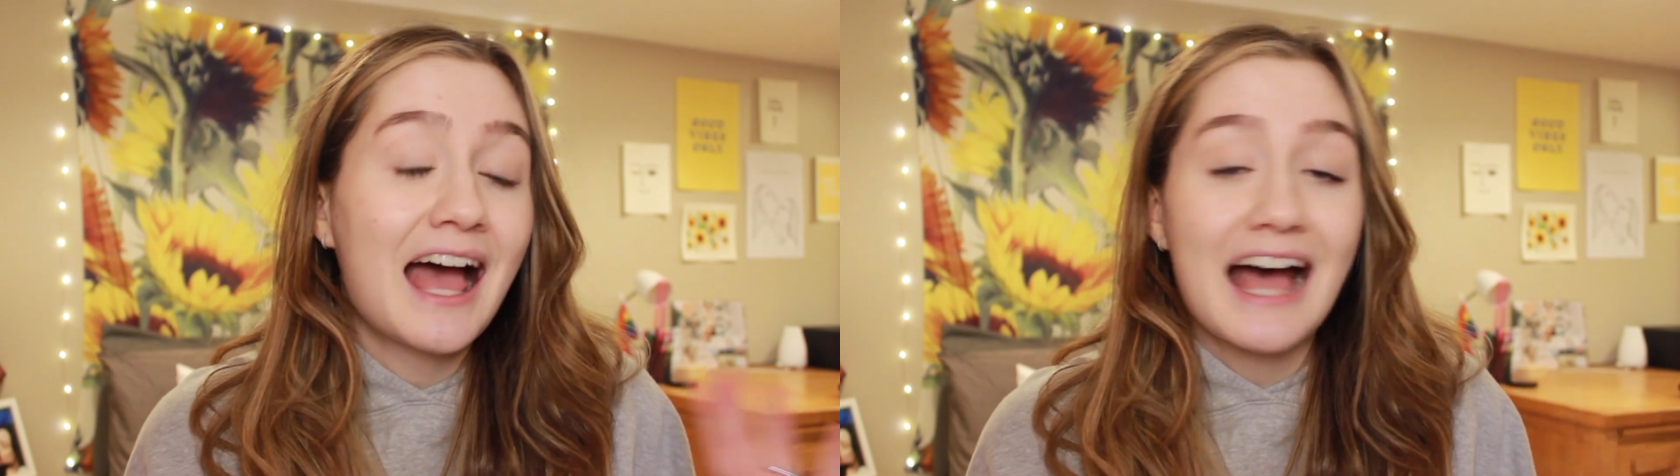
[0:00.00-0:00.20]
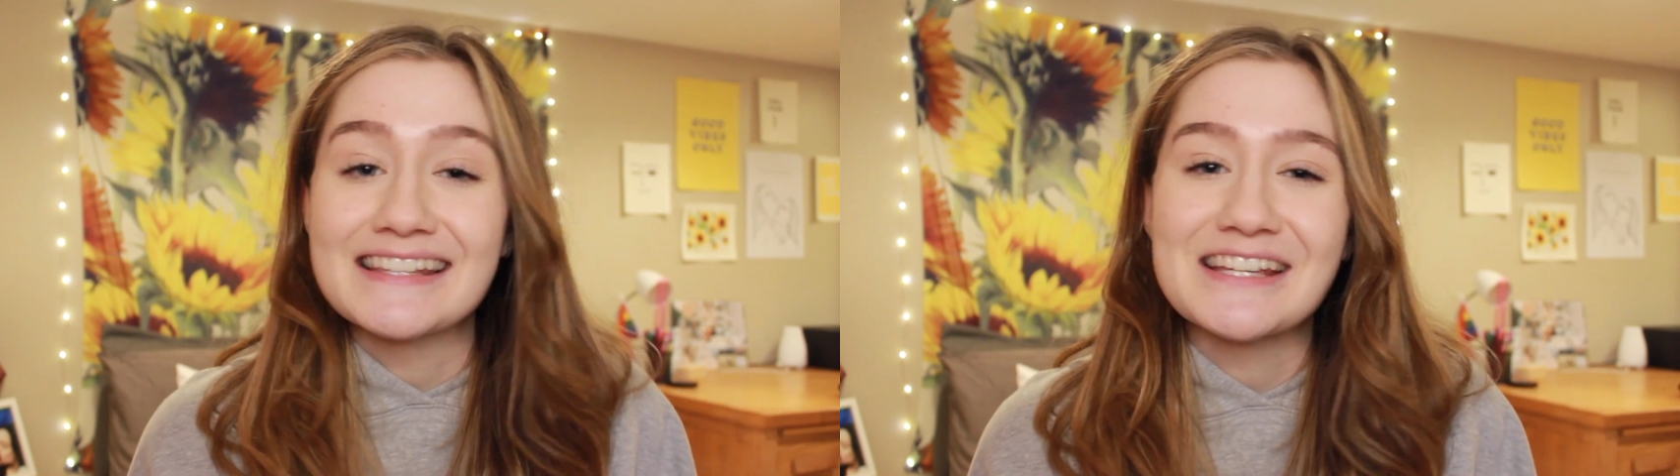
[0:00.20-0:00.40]

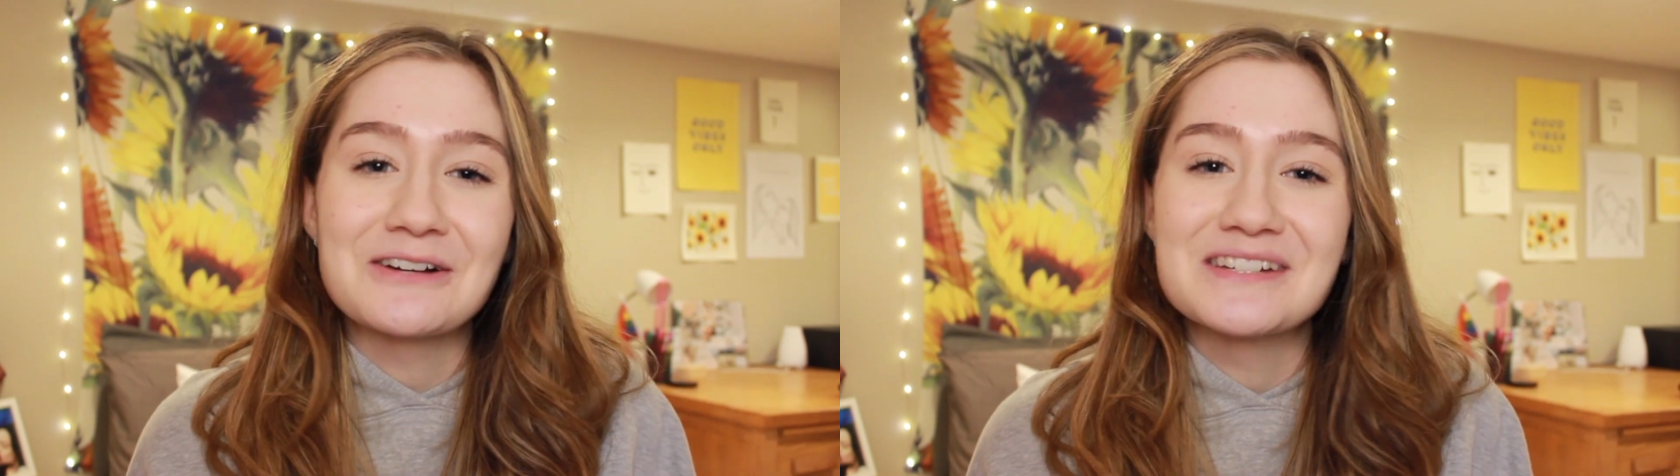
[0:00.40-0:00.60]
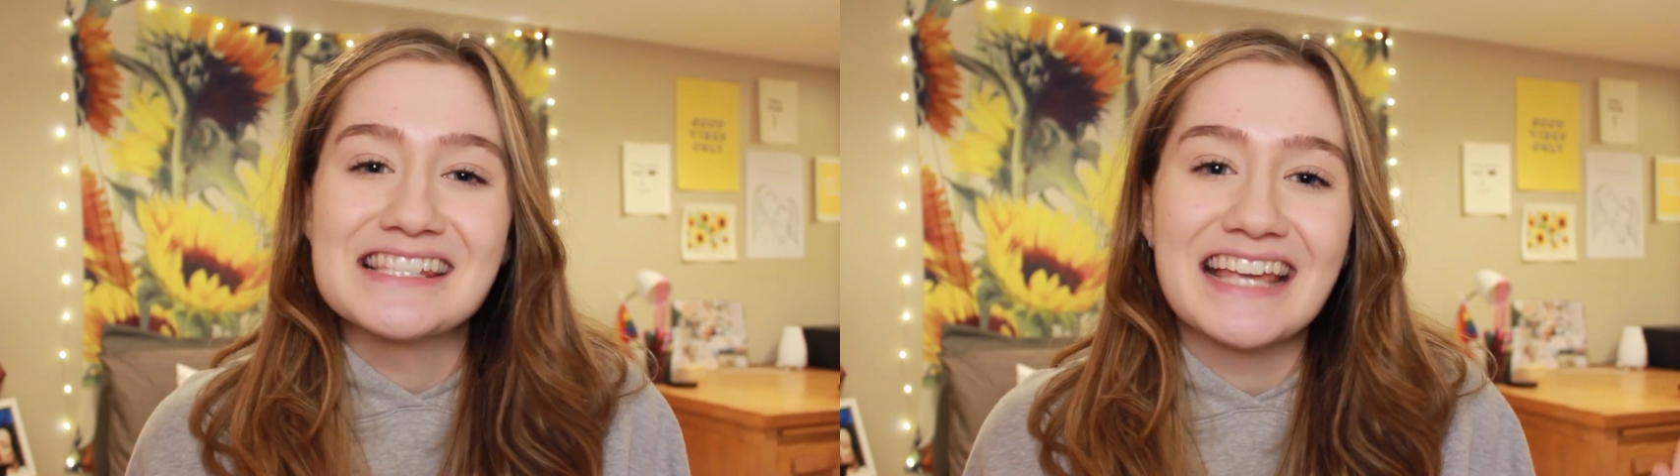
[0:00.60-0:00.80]
as I
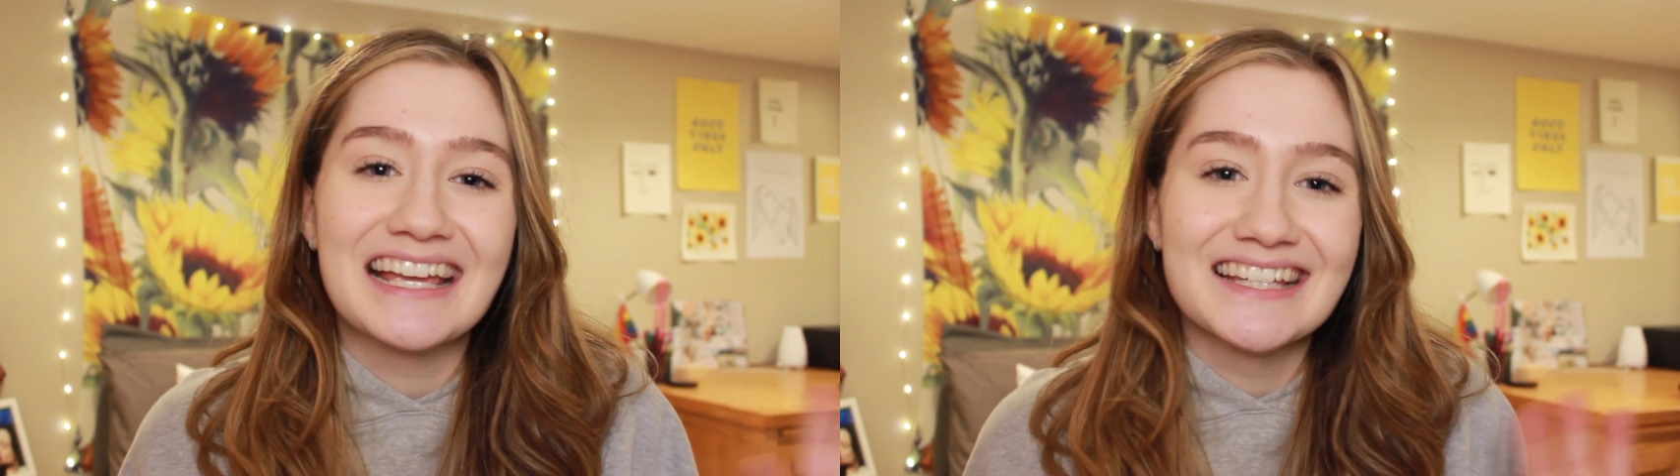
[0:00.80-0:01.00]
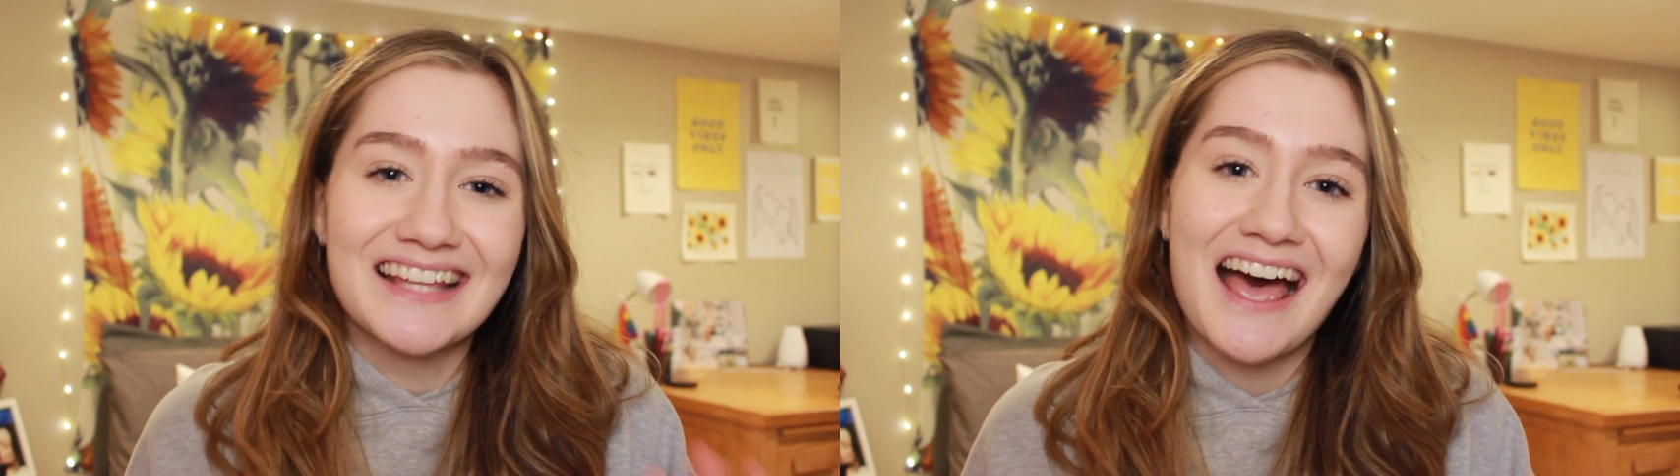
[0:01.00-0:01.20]
always
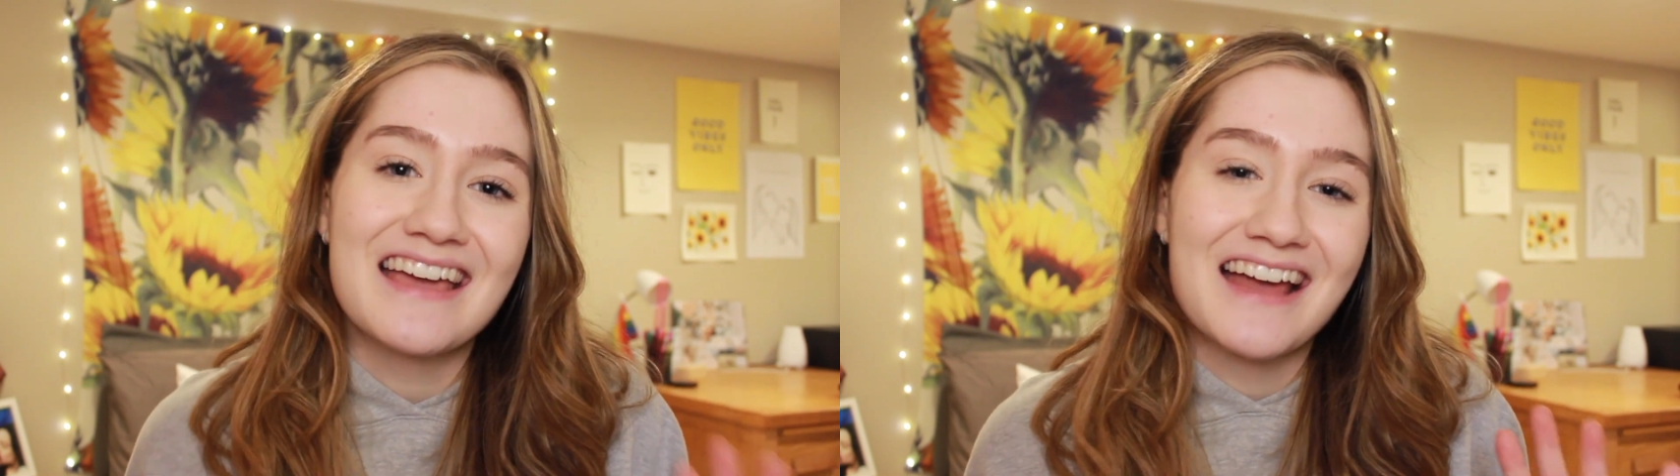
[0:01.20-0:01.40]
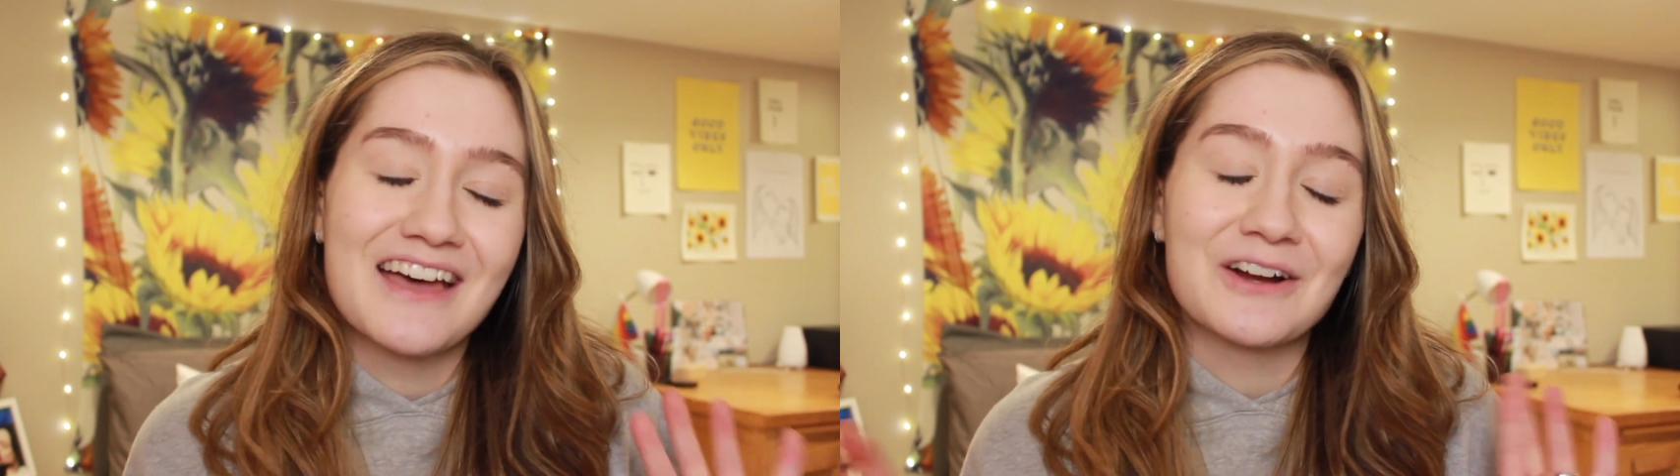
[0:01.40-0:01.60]
say, Eli
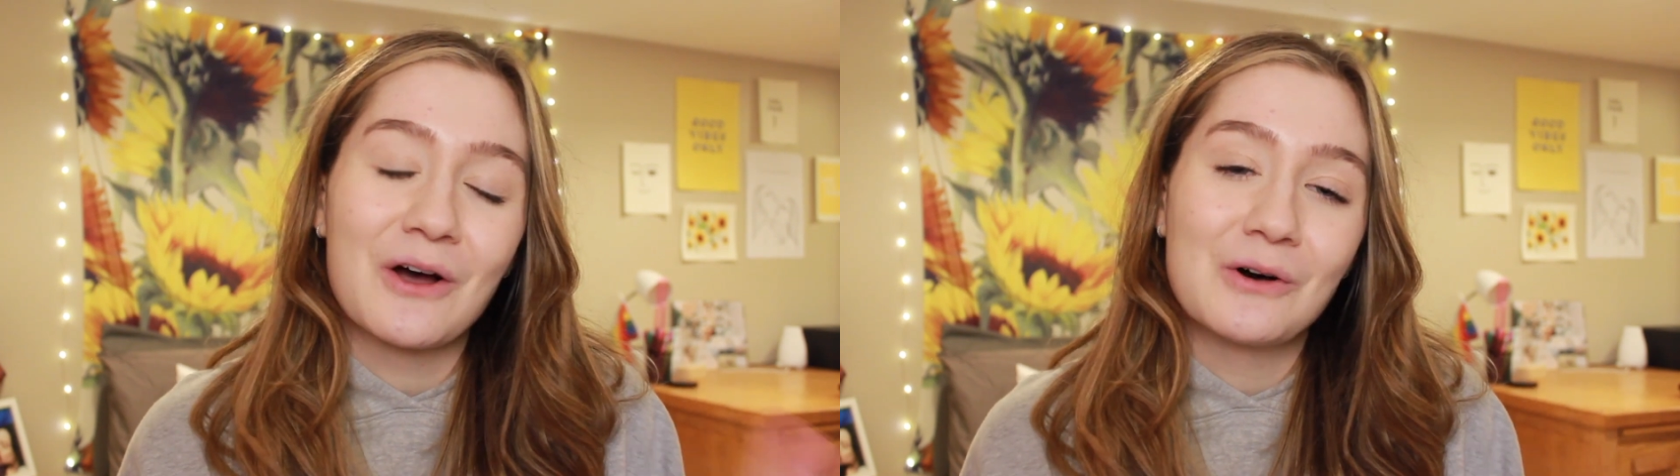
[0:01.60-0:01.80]
and I are